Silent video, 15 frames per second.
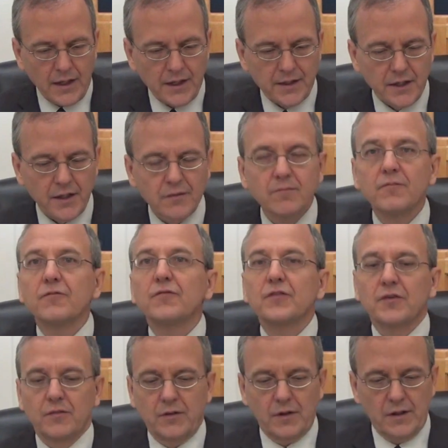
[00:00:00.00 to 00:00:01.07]
And
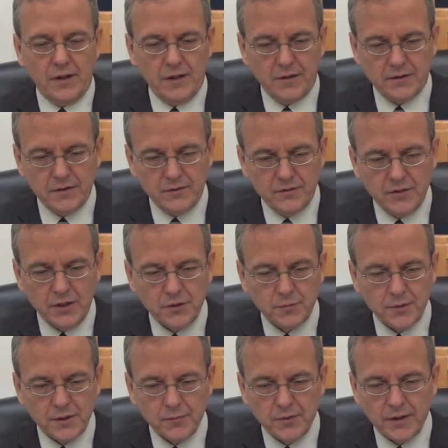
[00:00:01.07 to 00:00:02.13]
then,
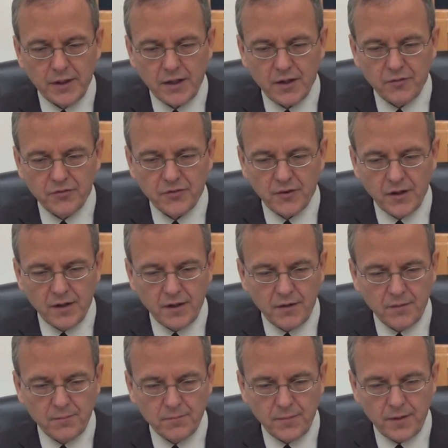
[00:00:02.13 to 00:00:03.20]
continuing, we have
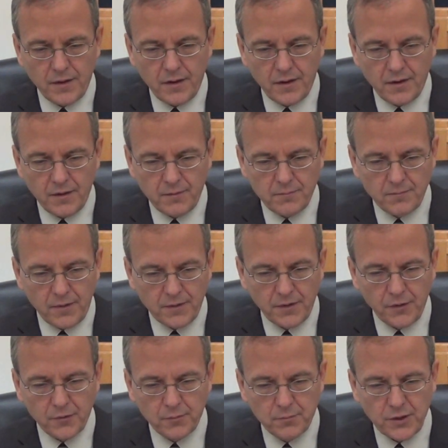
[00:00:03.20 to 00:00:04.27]

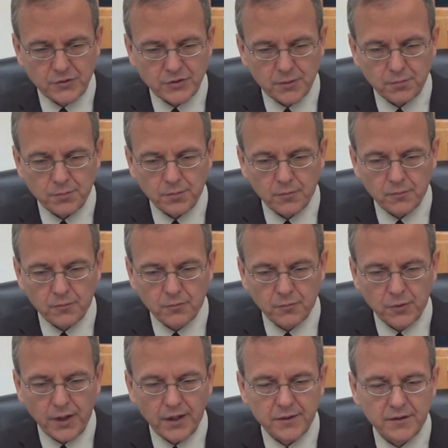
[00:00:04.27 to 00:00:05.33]
another bishop
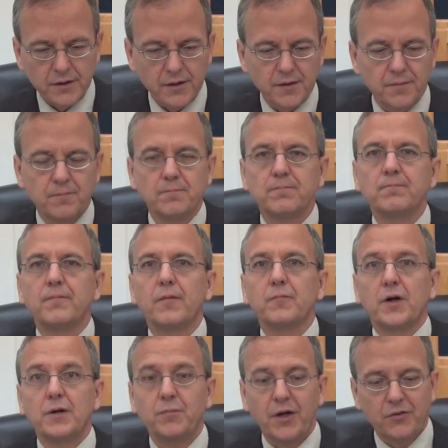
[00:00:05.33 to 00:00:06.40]
read a
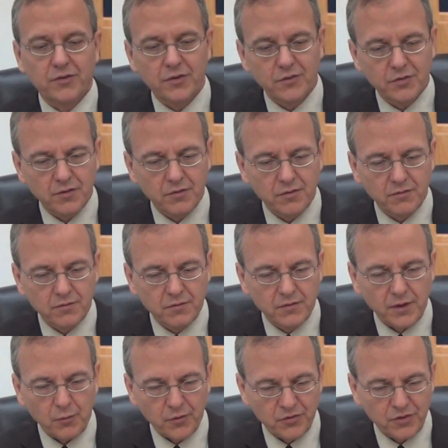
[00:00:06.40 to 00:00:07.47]
message
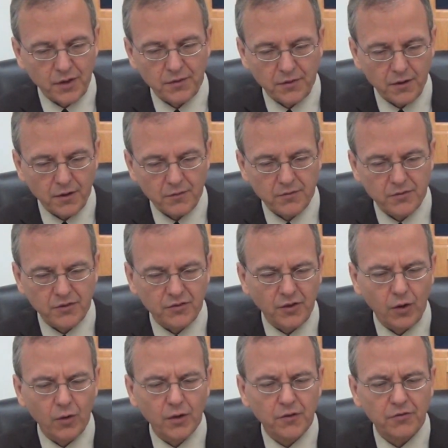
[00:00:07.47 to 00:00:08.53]
that was sent there. It says,
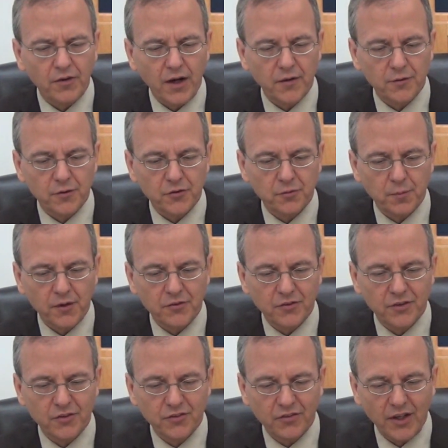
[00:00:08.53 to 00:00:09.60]
the Holy Father
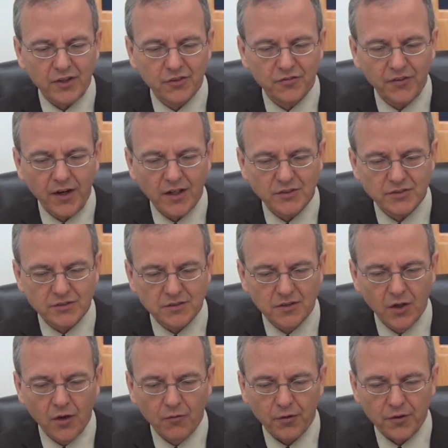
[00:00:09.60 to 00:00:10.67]
expresses his satisfaction
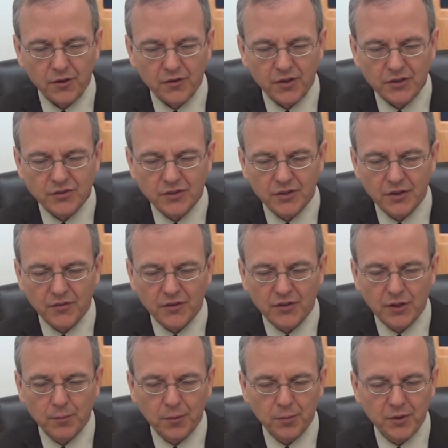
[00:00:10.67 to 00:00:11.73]
for the initiative and
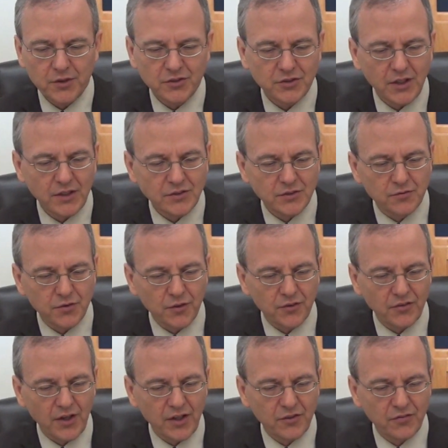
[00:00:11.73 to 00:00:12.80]
deep appreciation for
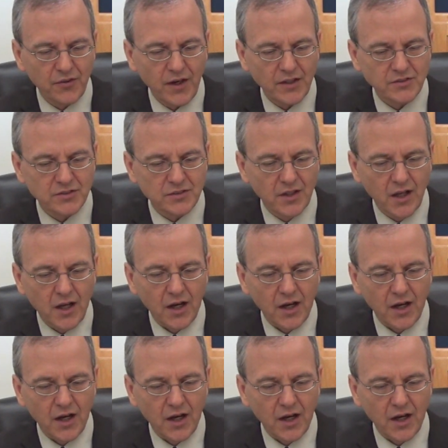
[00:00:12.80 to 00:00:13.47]
the satisfaction